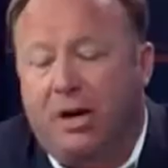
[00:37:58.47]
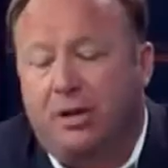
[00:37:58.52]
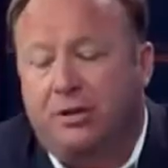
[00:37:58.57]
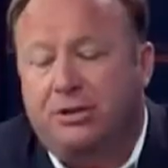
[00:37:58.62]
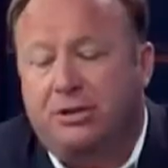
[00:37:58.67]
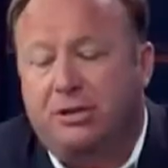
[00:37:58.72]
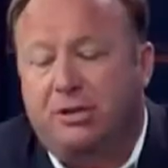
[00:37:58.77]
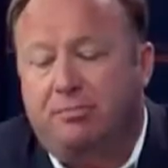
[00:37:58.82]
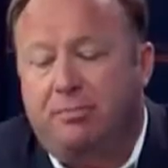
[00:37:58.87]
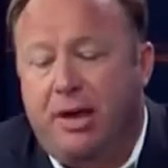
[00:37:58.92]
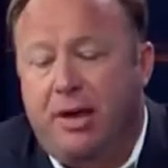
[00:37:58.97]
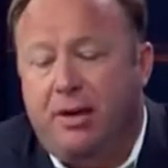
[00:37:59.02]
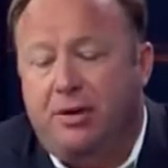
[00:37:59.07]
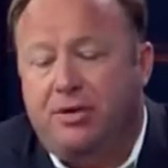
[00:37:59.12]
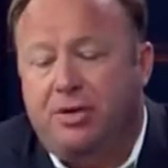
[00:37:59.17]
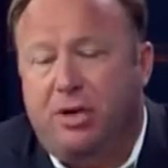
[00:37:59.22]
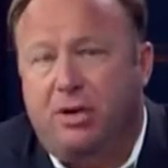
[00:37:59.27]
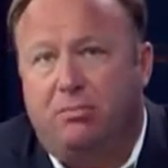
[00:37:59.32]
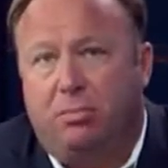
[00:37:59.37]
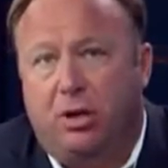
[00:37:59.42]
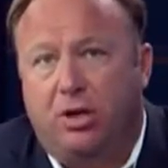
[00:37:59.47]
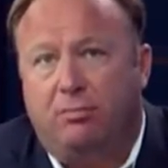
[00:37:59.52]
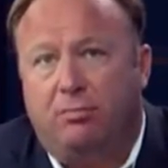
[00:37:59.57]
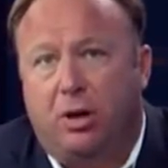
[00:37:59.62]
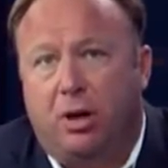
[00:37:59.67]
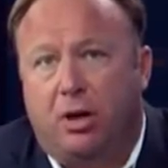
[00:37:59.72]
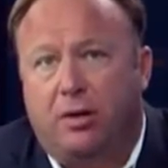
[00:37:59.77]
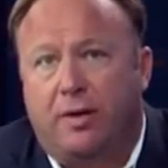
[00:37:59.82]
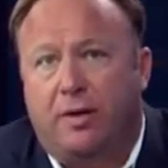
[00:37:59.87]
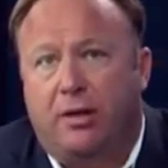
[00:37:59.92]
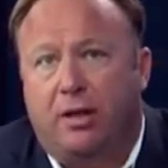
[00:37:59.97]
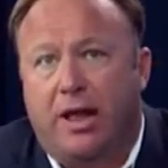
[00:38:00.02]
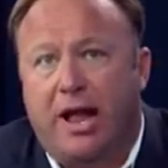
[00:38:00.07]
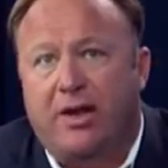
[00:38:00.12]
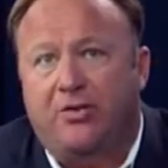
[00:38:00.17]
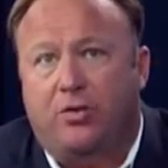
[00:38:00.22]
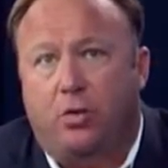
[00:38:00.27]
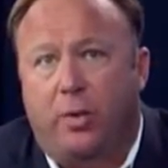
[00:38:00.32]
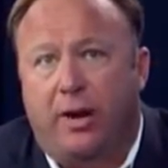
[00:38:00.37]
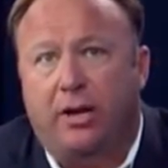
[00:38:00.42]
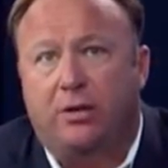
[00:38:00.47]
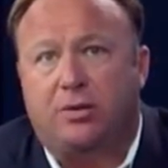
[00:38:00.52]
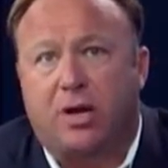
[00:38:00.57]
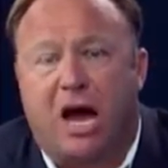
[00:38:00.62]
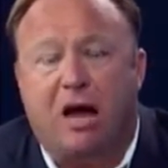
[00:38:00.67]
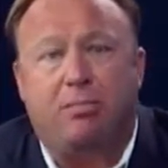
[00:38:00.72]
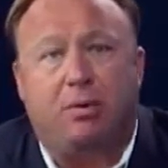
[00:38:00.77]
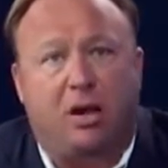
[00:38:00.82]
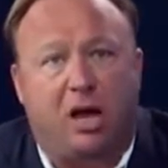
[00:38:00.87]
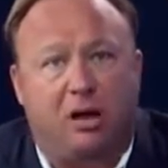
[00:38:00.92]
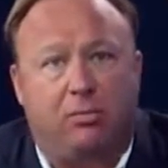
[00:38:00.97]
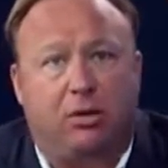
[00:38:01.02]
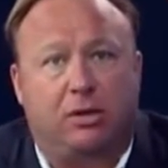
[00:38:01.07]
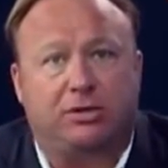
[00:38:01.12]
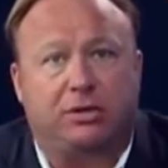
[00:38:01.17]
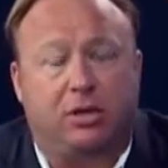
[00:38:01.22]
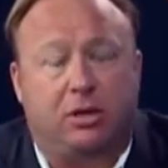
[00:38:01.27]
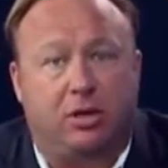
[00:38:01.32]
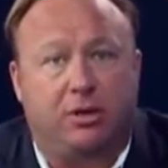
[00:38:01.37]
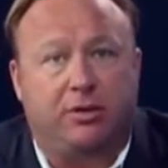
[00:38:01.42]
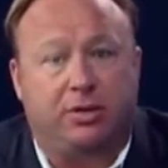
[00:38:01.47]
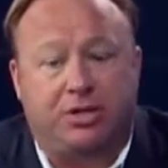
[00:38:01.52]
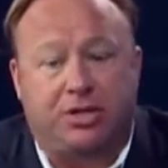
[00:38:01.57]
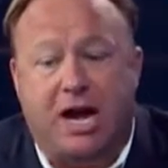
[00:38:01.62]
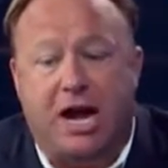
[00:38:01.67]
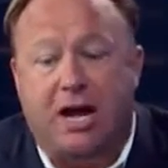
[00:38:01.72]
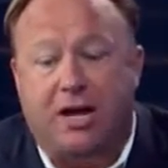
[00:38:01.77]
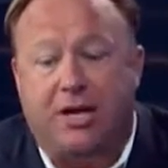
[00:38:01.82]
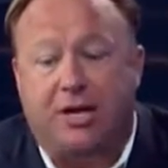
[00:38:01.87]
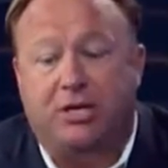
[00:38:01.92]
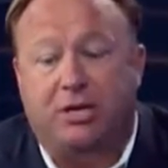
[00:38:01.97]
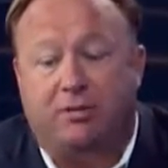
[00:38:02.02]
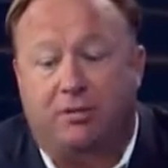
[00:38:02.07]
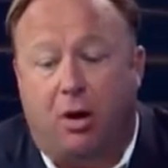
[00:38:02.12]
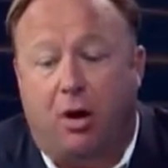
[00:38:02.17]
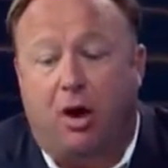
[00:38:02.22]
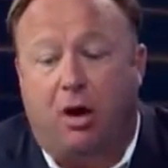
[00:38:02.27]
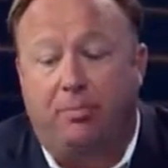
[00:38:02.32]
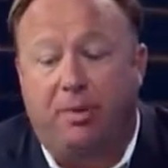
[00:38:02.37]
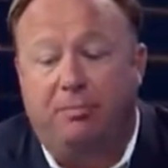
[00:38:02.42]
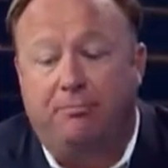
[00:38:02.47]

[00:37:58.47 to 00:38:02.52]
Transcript: Post admitted, so did Bloomberg, that in the last week, top globalists, including the Chinese, have all